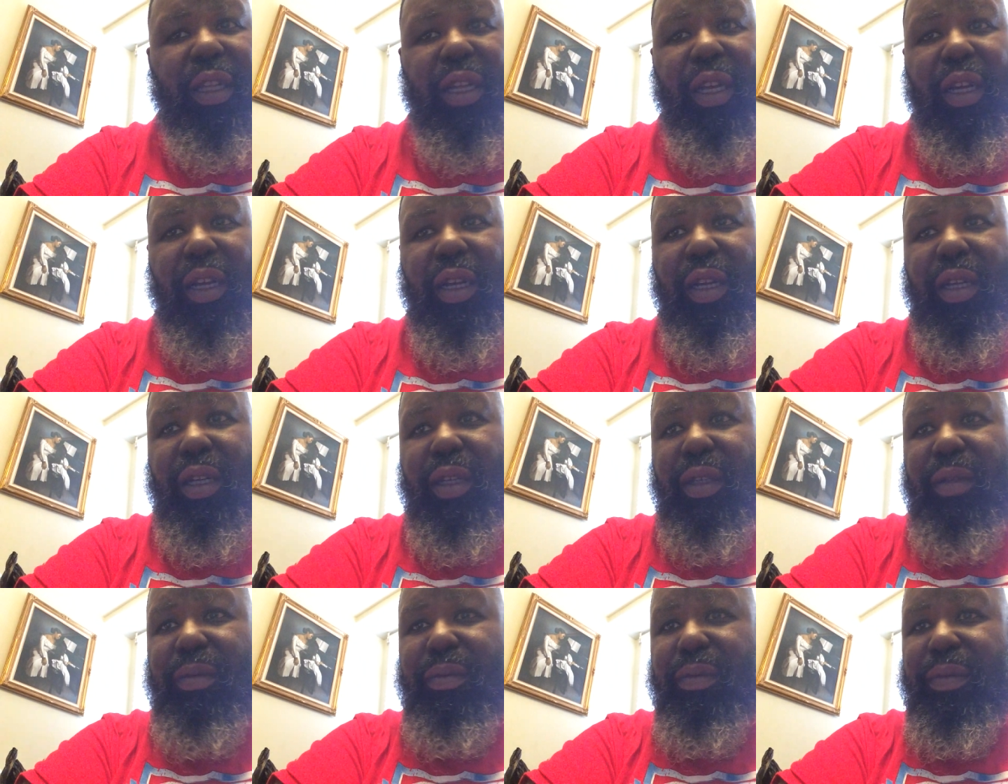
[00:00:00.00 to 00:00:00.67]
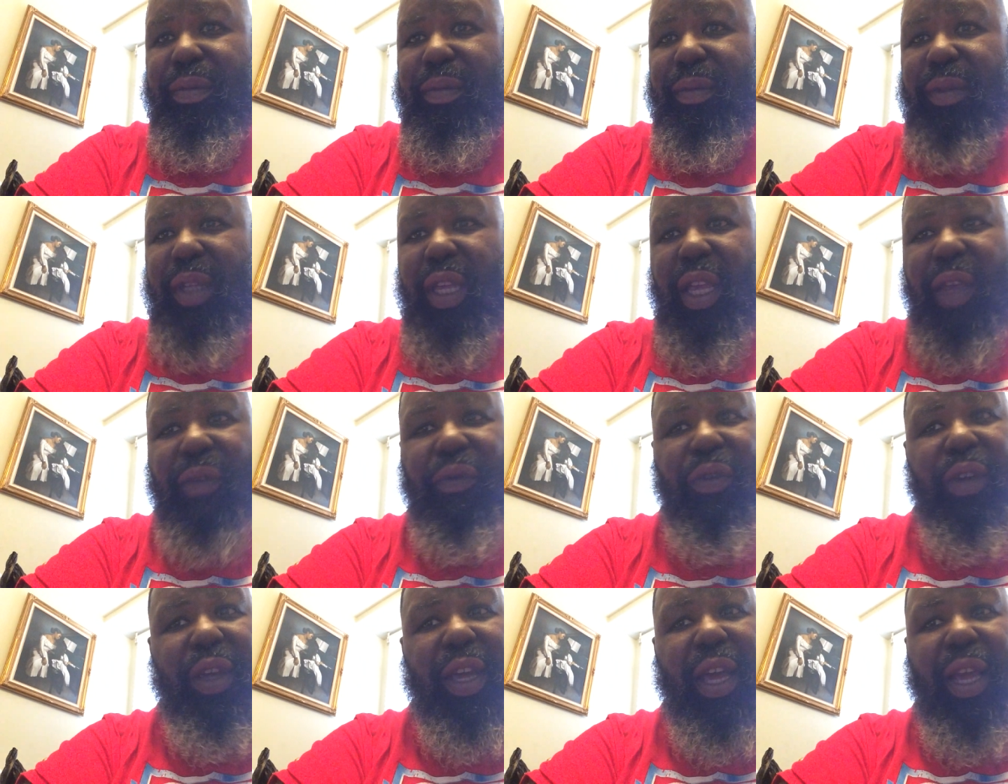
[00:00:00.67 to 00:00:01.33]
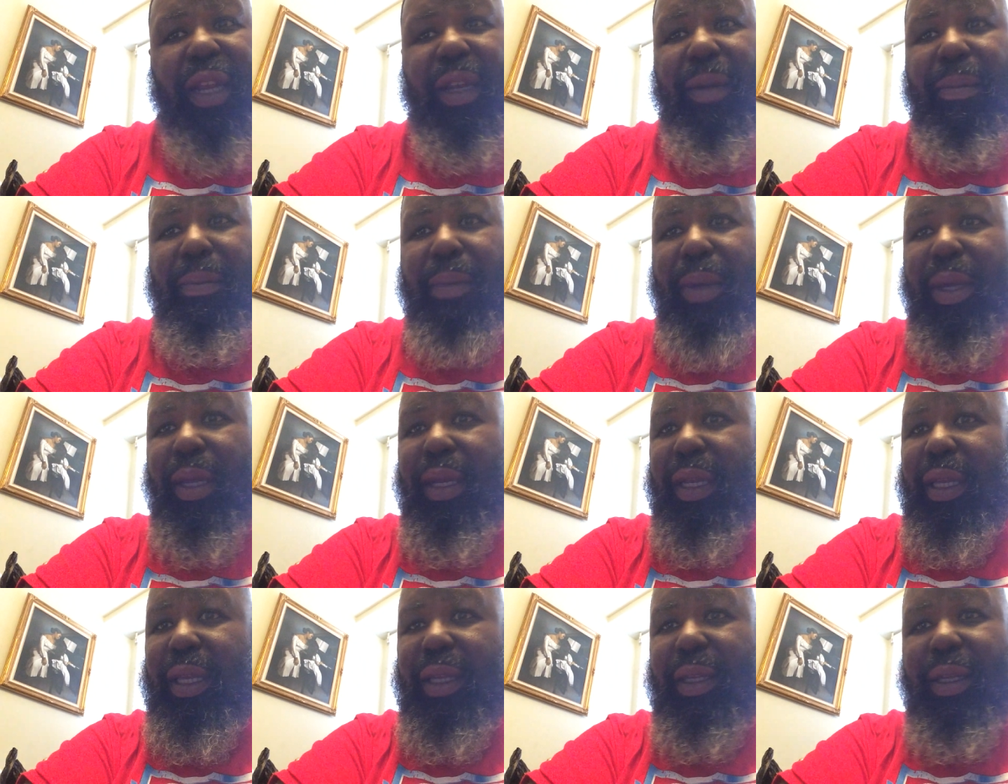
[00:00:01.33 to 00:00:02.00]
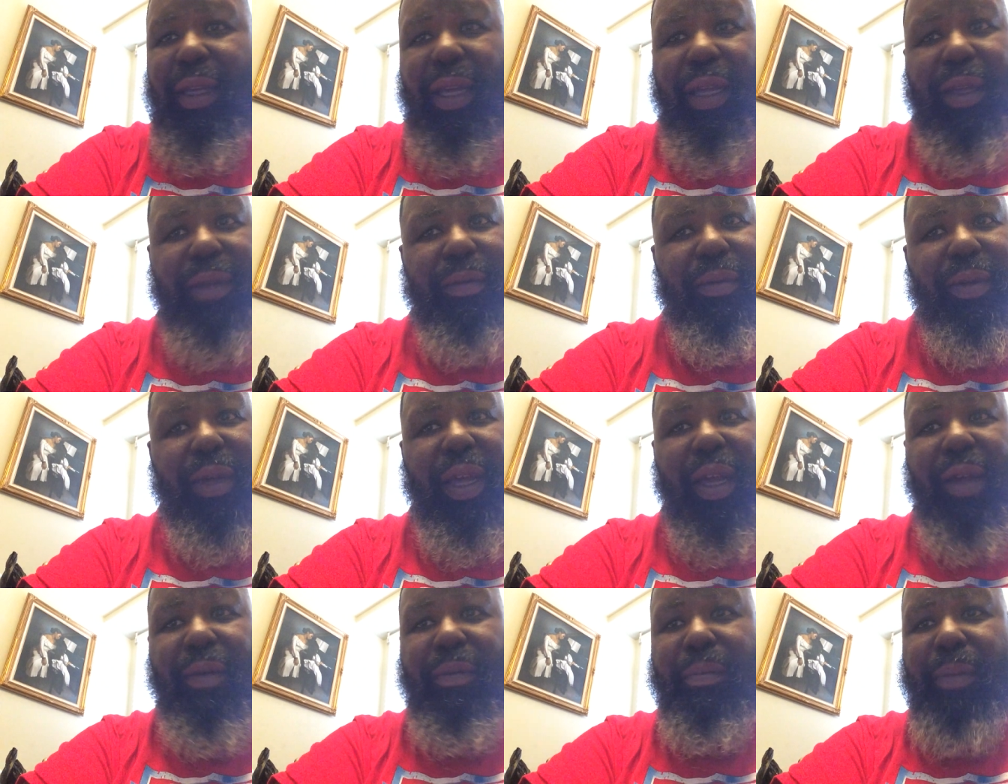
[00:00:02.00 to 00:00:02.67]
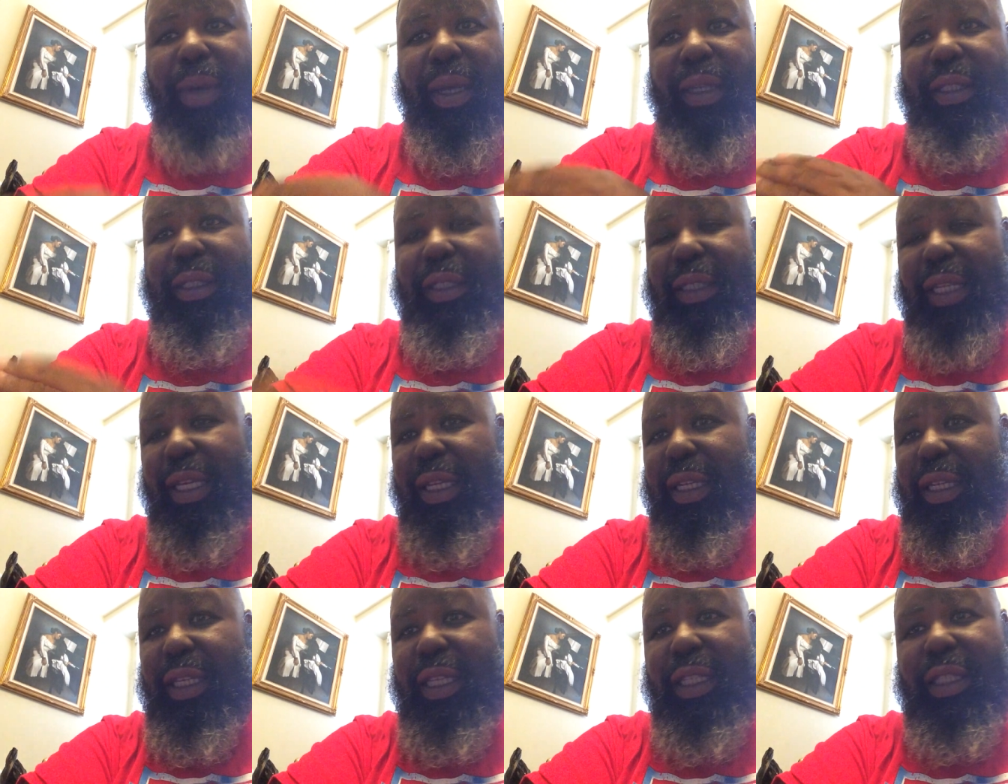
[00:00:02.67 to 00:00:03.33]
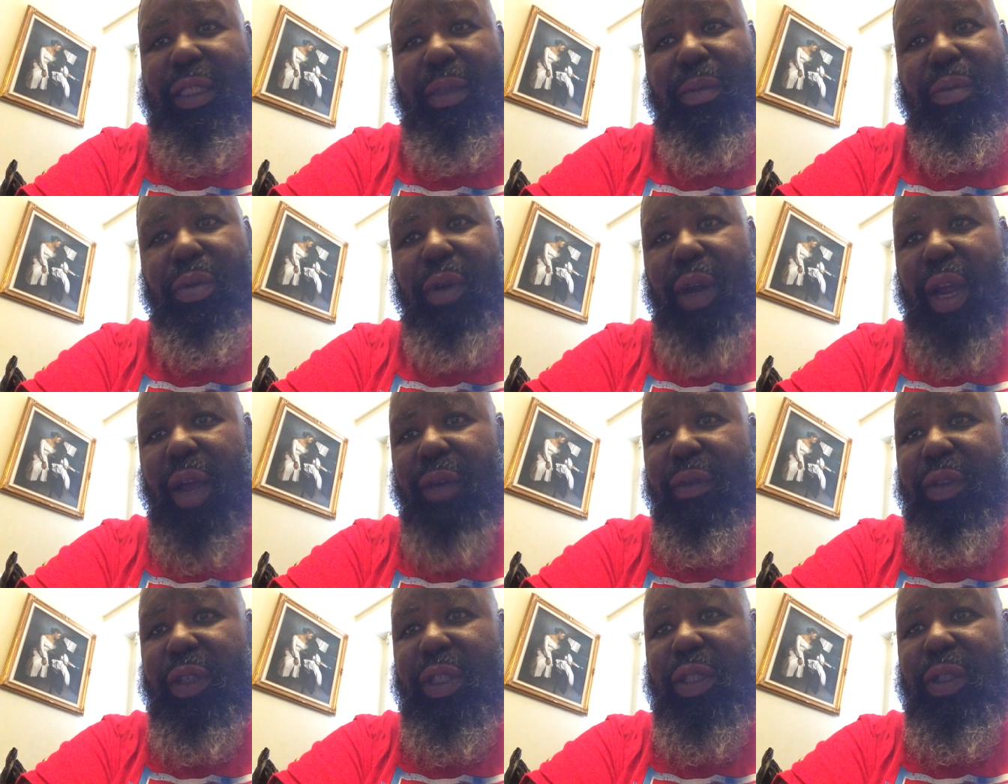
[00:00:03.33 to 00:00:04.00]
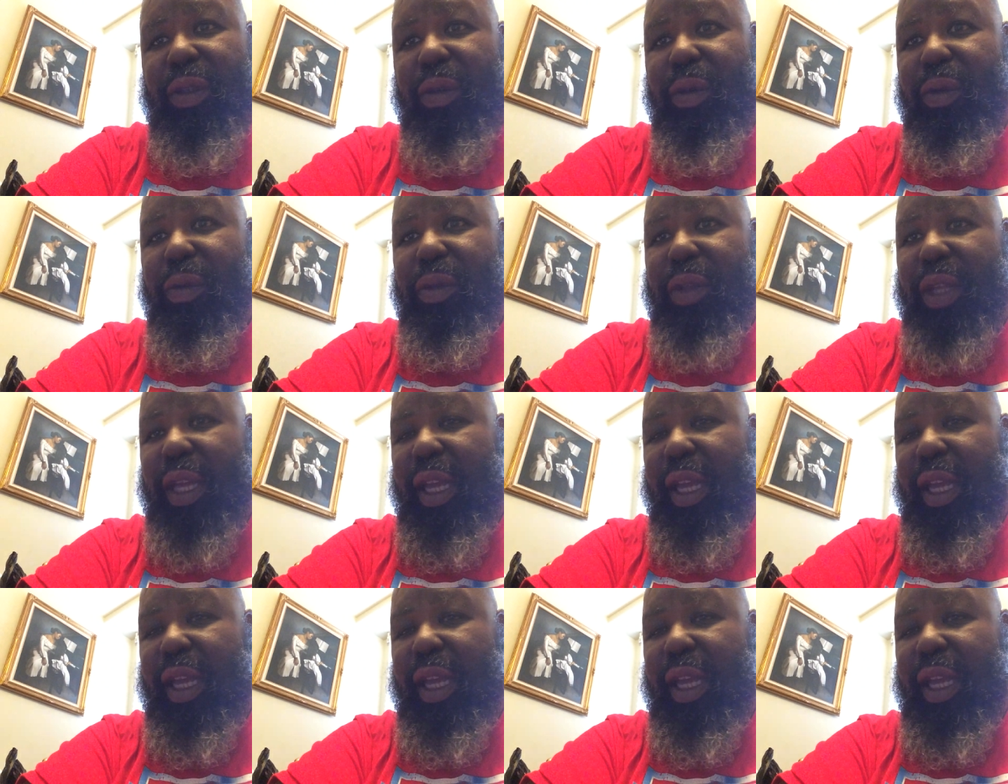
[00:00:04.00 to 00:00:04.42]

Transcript: Uh, you got the money, I, uh, uh, my son, he's in private school.